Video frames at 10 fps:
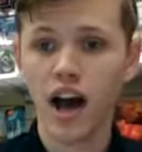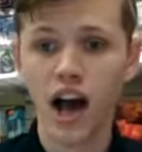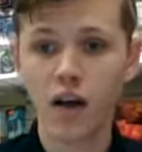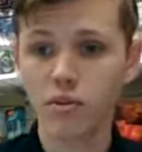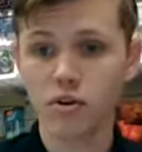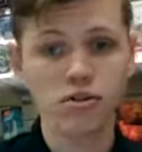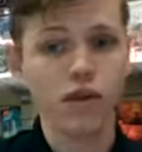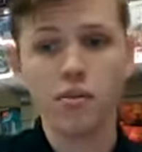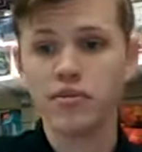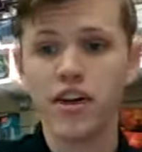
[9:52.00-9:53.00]
But of course,
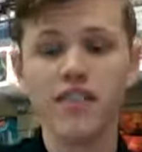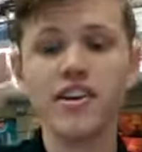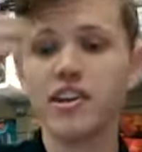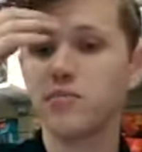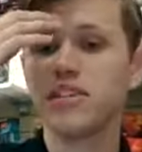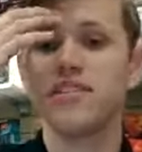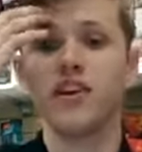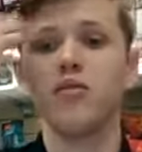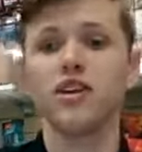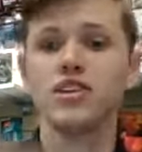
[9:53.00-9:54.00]
Bob, if you have any
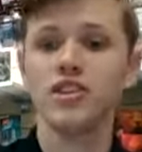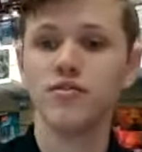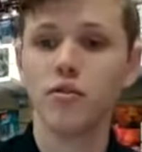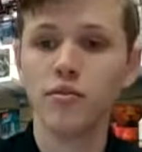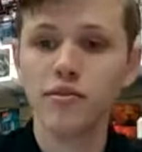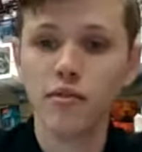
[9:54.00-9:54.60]
specific questions for me